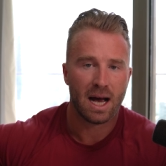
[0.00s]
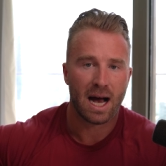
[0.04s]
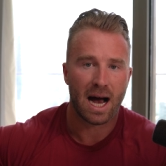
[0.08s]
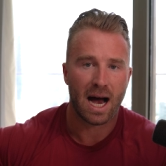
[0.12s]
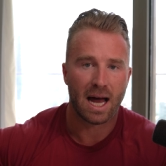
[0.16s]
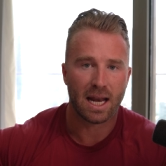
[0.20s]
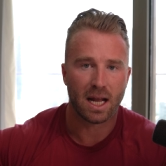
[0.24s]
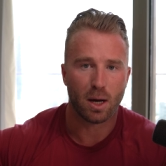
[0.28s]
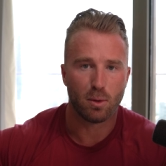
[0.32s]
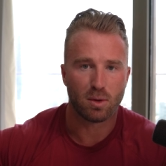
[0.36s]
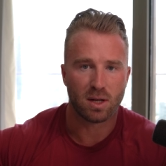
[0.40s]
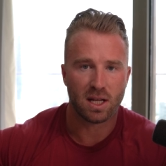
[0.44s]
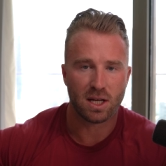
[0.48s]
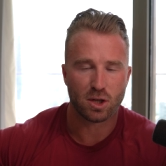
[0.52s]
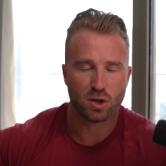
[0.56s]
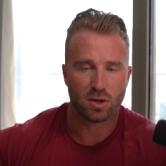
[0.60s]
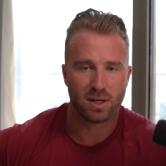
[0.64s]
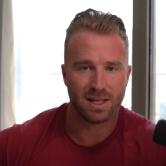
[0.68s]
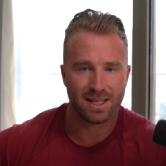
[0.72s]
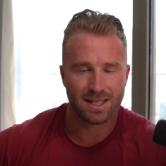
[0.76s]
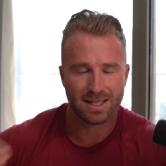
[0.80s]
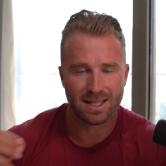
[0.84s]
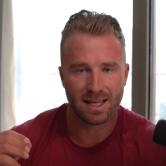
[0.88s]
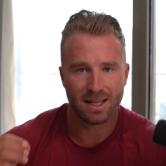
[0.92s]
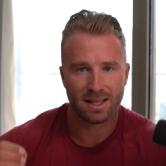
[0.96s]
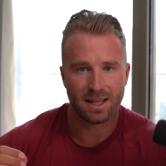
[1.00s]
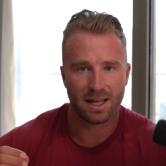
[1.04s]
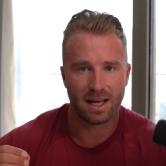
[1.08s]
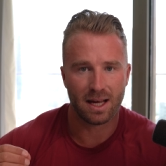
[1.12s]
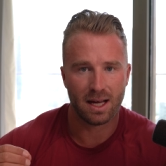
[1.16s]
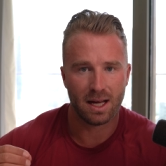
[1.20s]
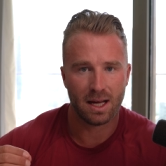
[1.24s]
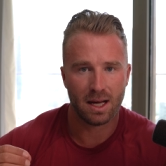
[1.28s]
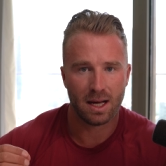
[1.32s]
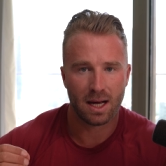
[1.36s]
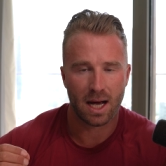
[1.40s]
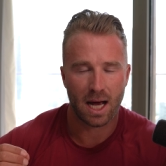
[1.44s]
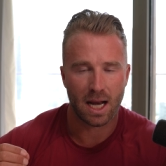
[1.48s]
and I would literally sit
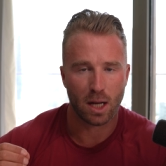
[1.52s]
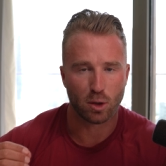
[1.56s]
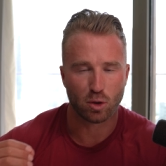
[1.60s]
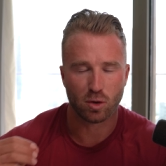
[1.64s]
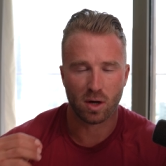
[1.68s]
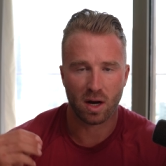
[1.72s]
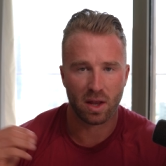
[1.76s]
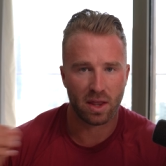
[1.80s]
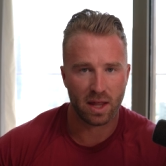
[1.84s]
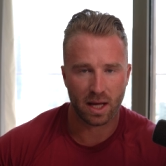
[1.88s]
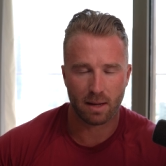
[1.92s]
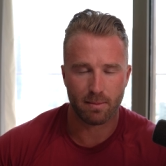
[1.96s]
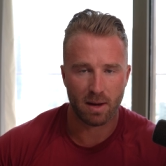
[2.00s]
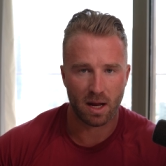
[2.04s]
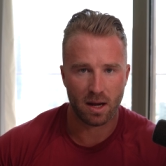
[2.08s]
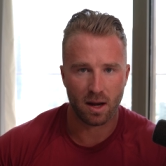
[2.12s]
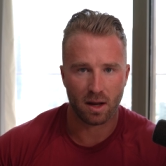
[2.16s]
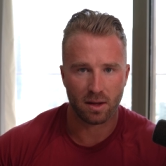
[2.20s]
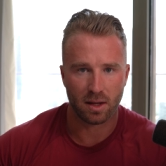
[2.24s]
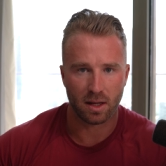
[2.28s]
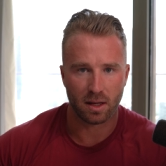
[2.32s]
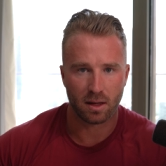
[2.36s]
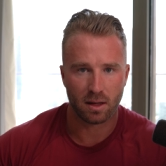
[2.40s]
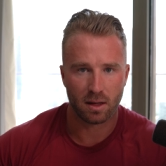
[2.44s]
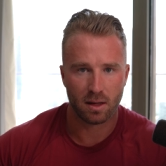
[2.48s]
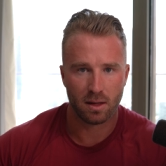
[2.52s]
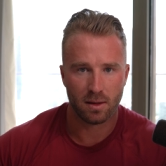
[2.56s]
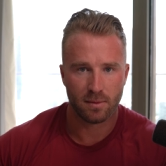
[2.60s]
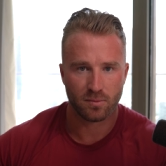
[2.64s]
there and I'd try and think about nothing.